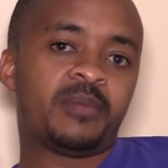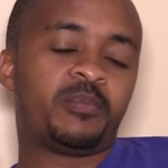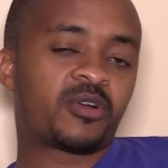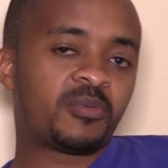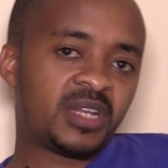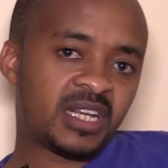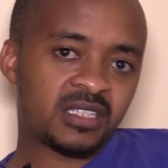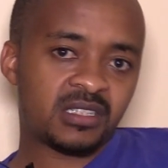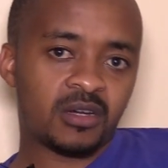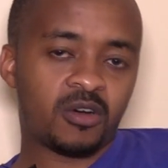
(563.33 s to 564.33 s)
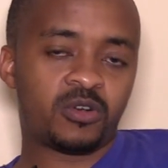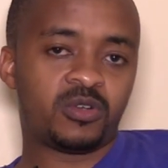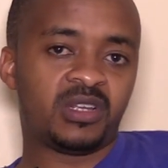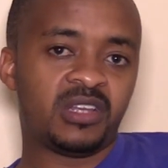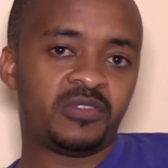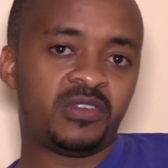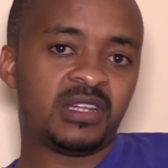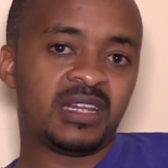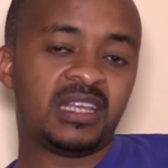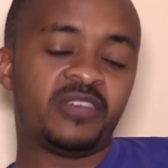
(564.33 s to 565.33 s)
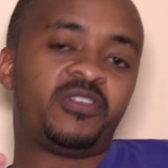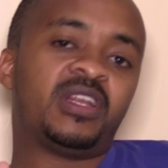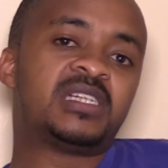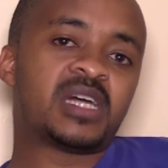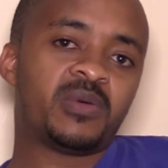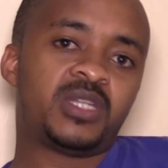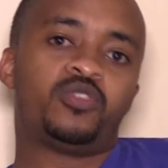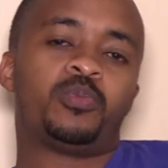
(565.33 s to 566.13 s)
prominence or to give greater weight to